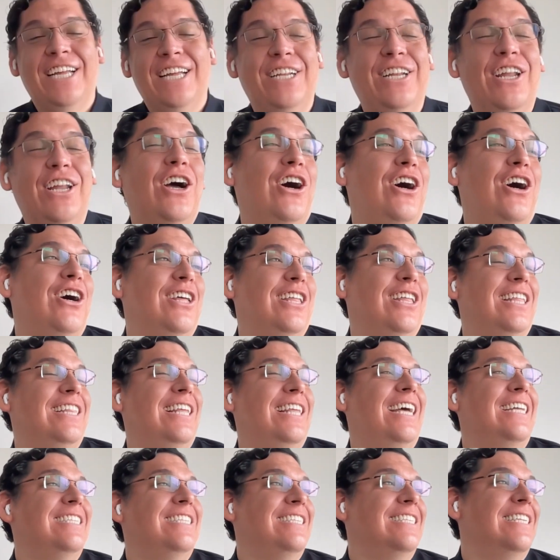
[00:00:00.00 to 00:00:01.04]
No,
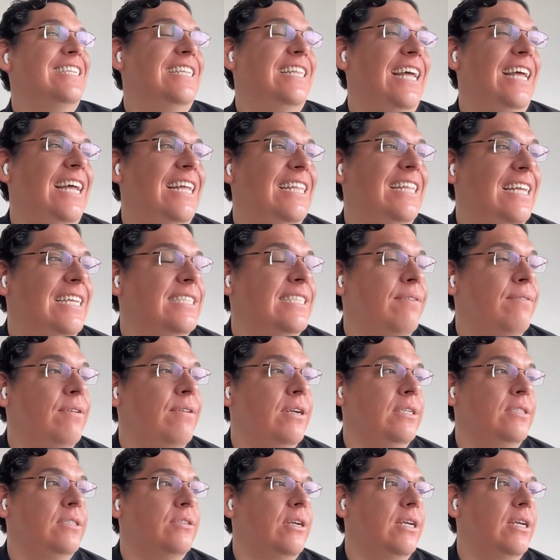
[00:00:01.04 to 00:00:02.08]
that's a very
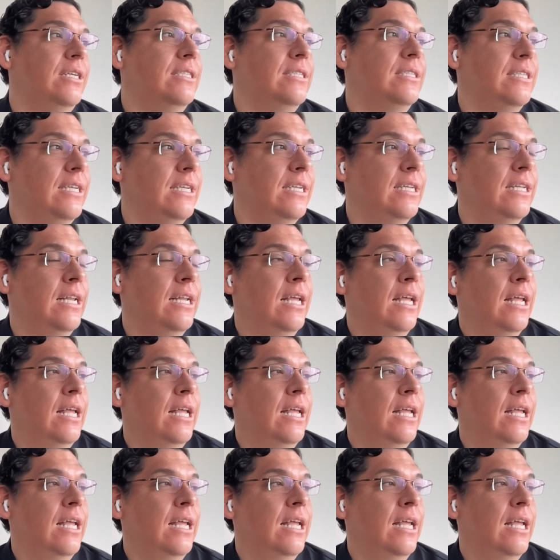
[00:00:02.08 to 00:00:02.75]
interesting